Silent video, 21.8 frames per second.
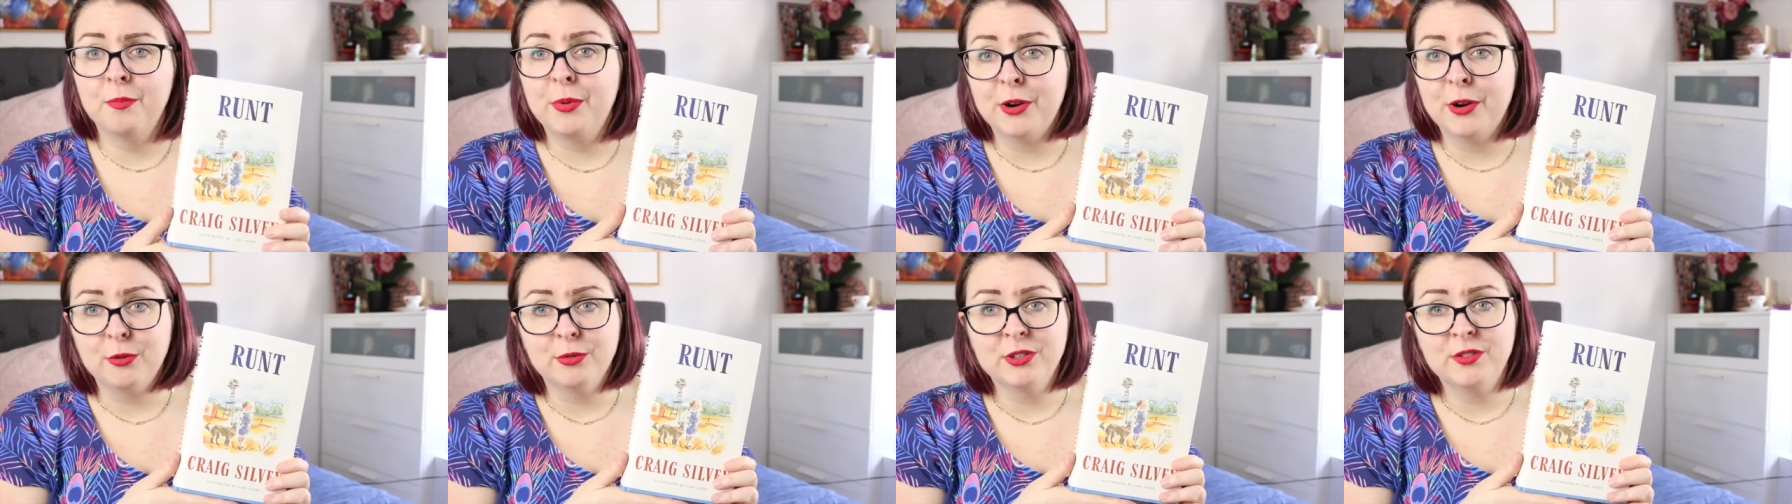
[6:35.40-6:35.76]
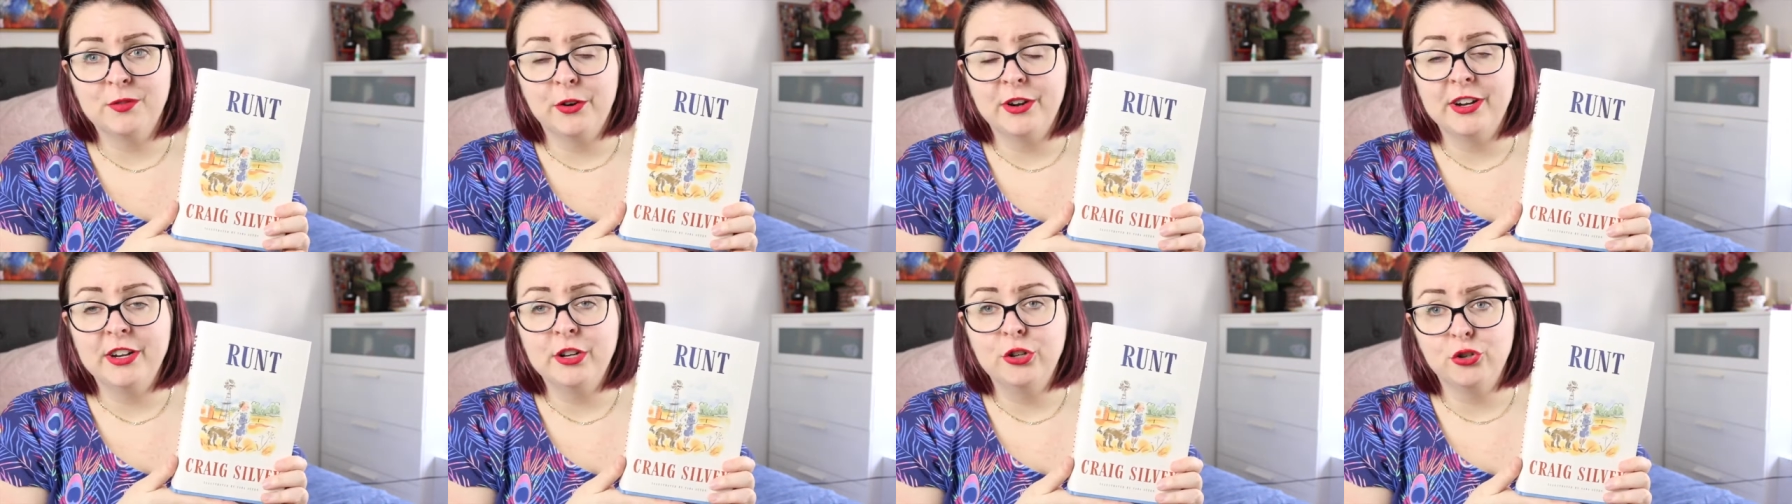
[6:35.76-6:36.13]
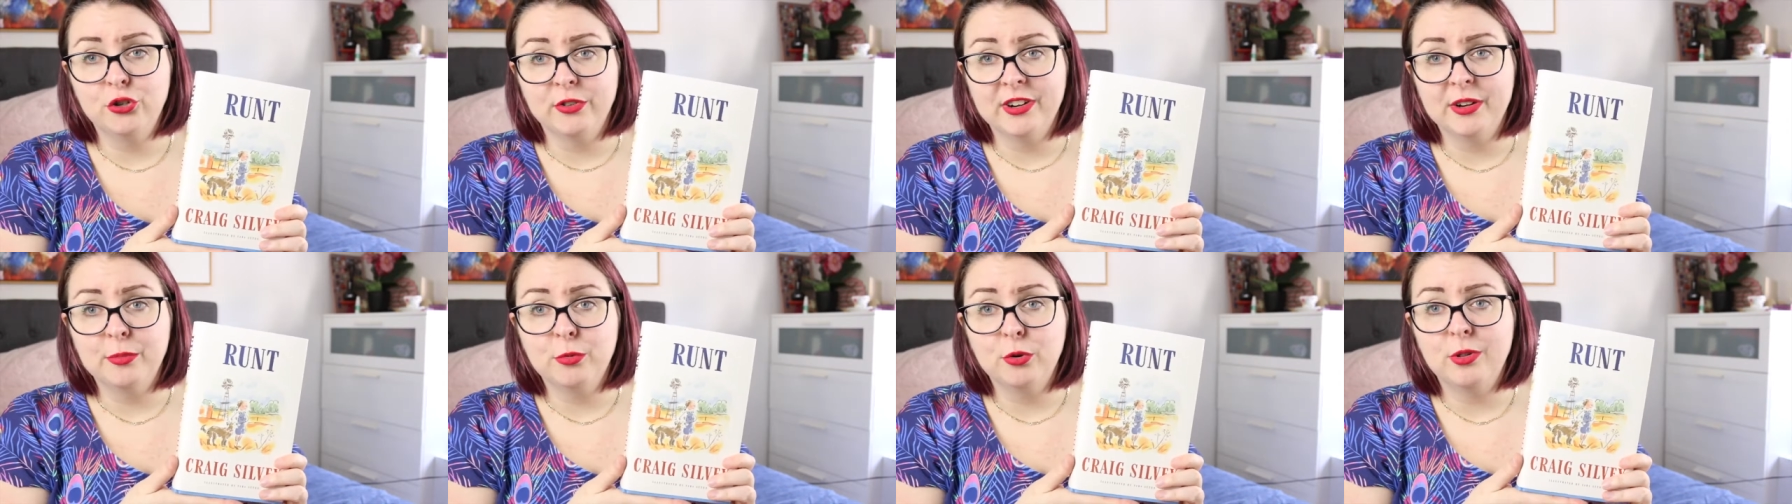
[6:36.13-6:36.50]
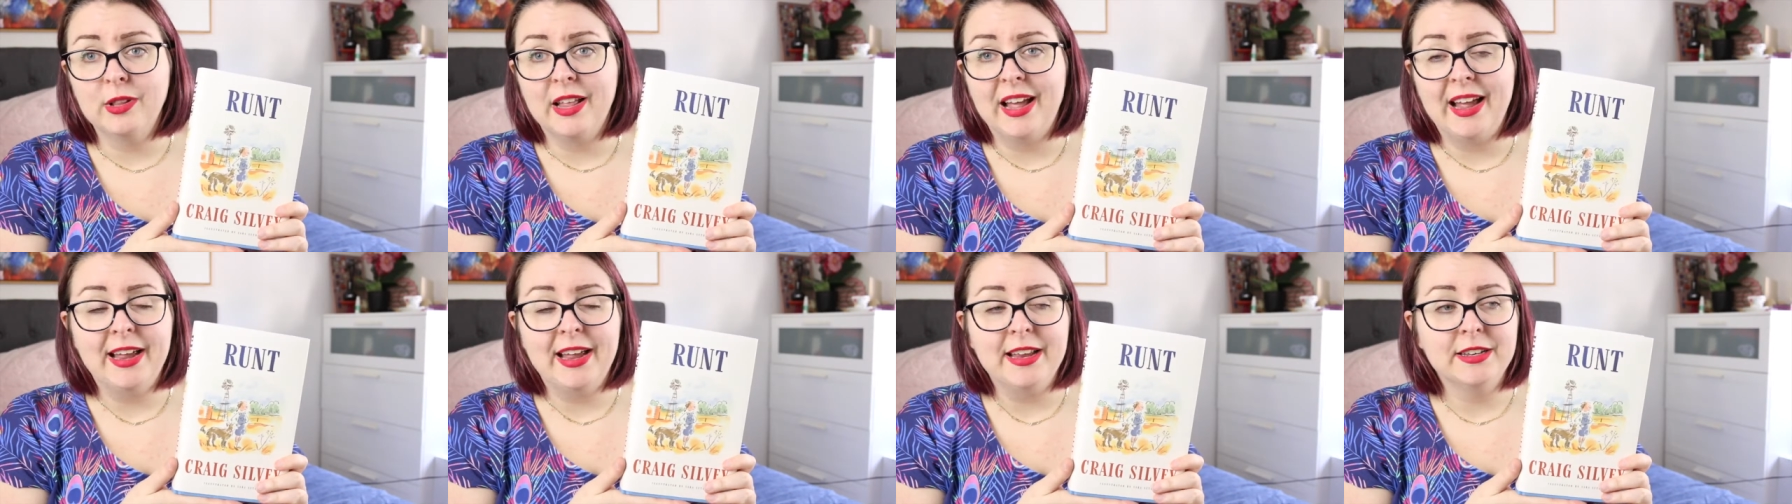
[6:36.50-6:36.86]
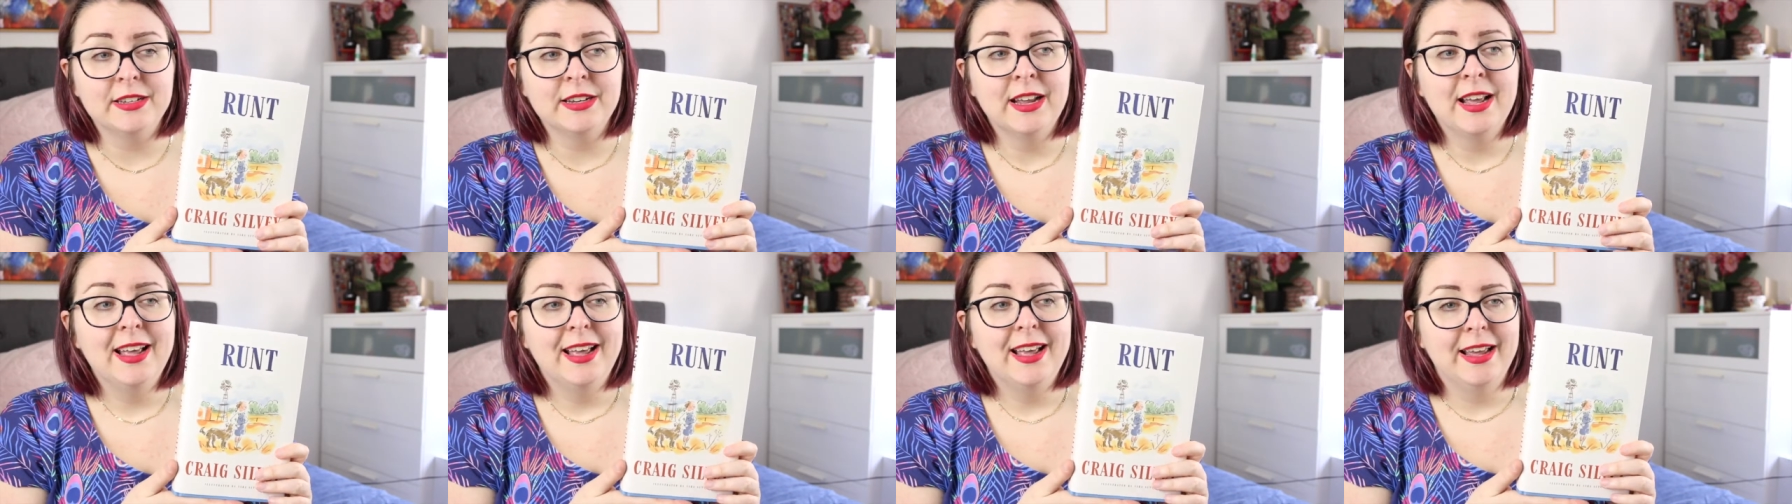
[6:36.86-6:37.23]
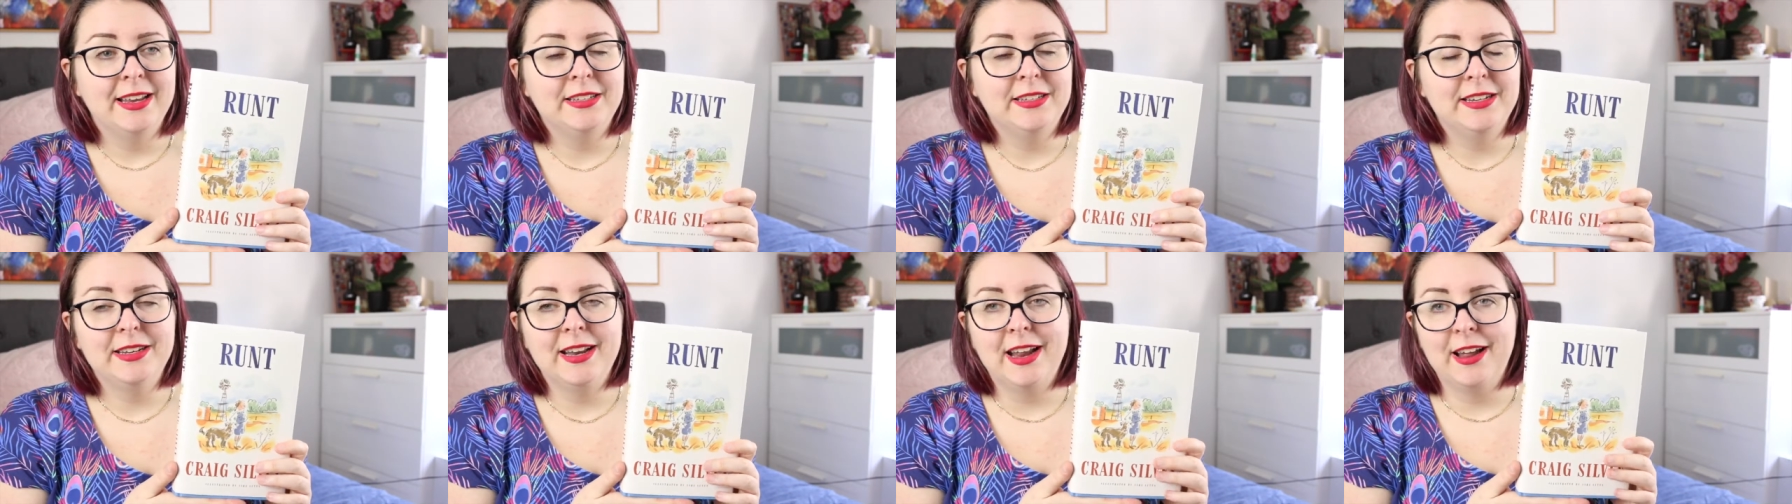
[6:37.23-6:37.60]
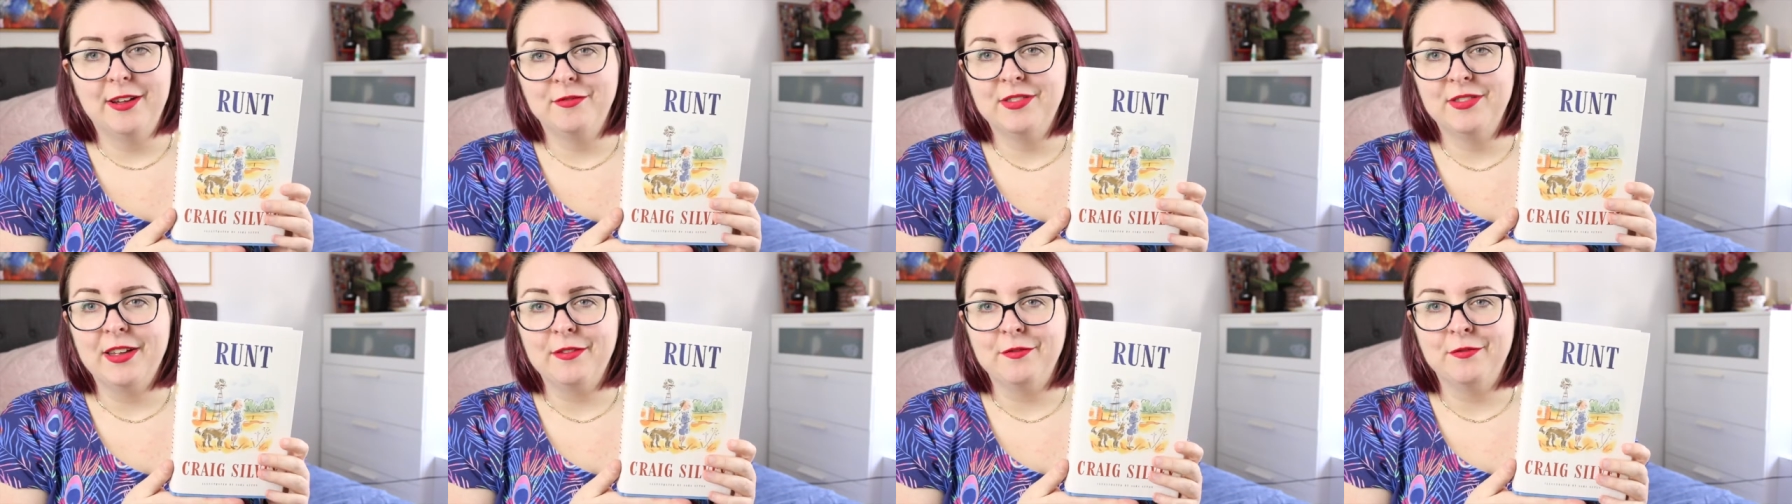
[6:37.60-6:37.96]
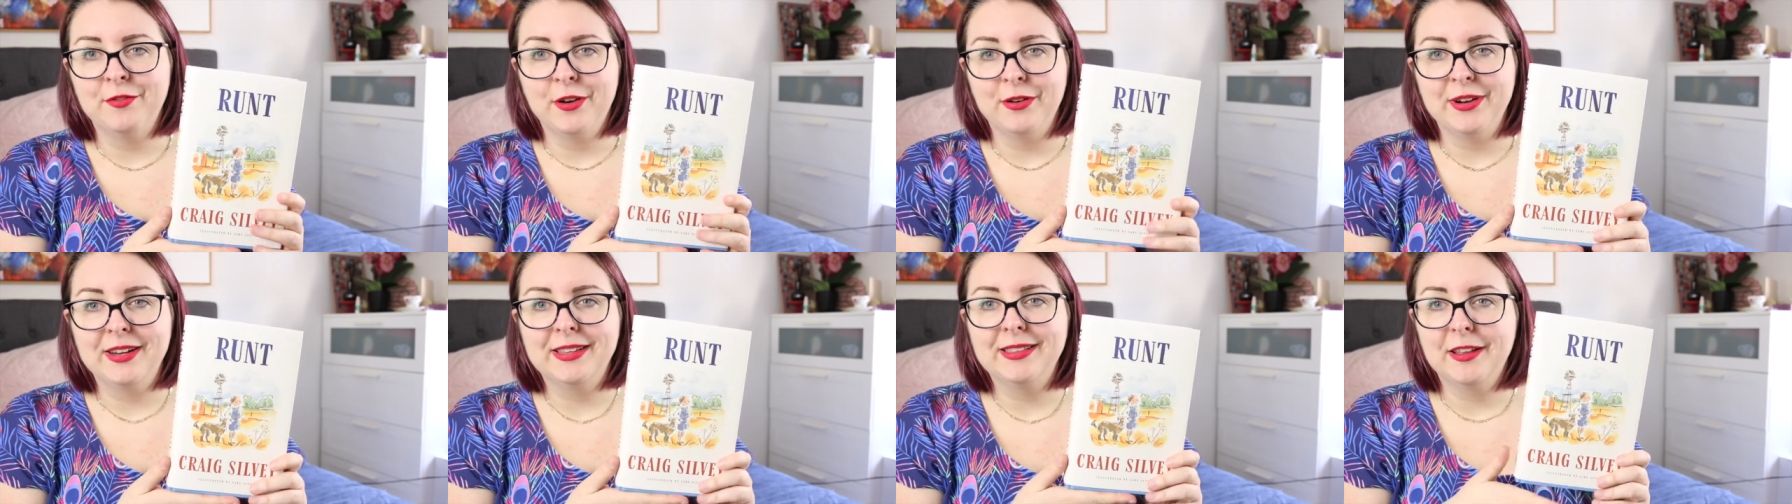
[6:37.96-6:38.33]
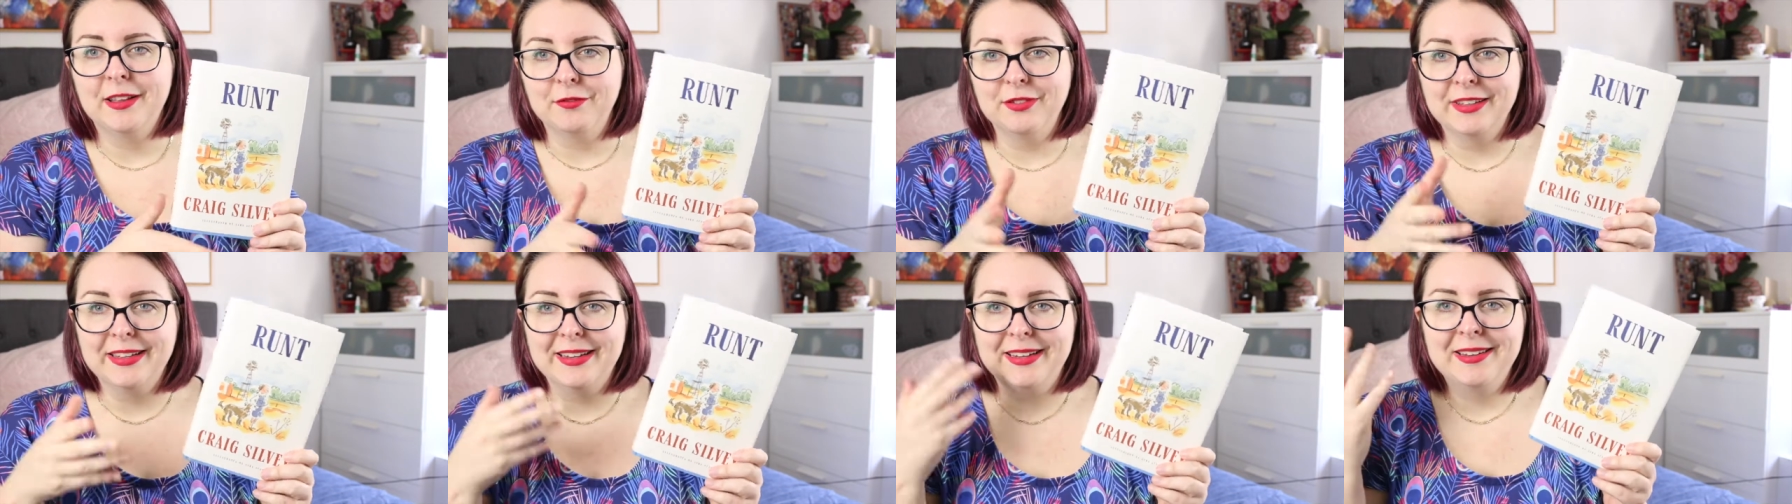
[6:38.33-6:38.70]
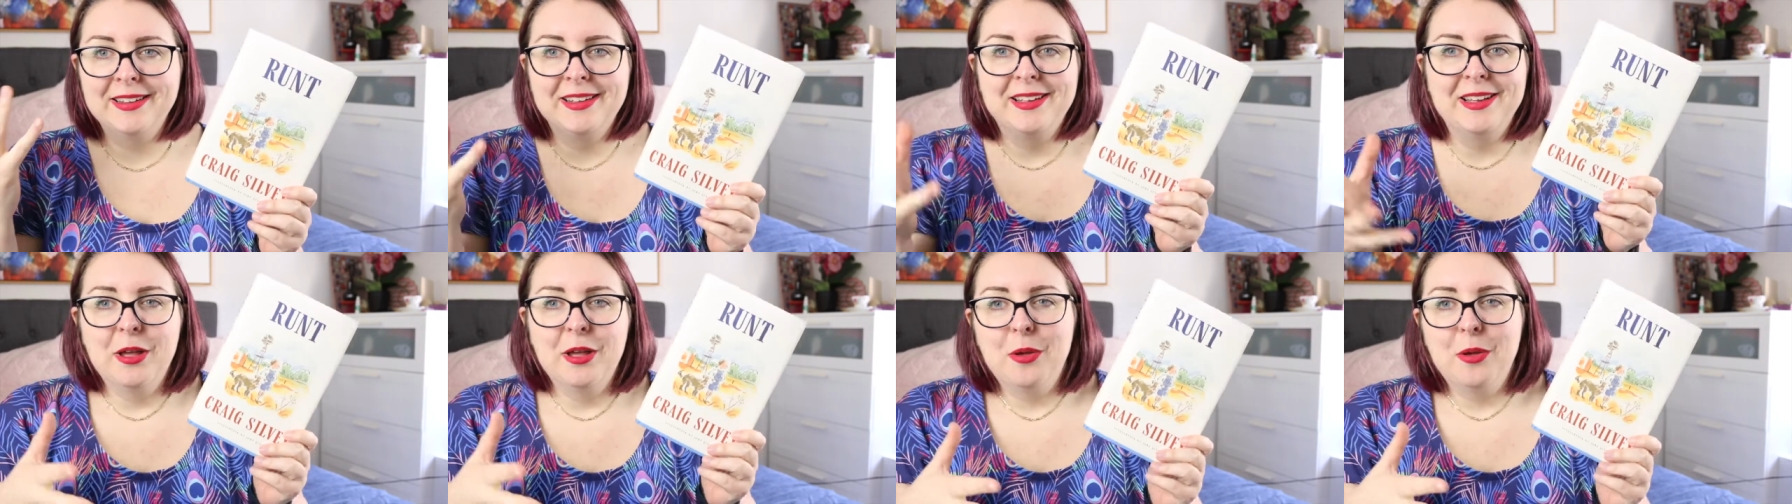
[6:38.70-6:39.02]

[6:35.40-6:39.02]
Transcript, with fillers: but it was very enjoyable and it did have that very lovely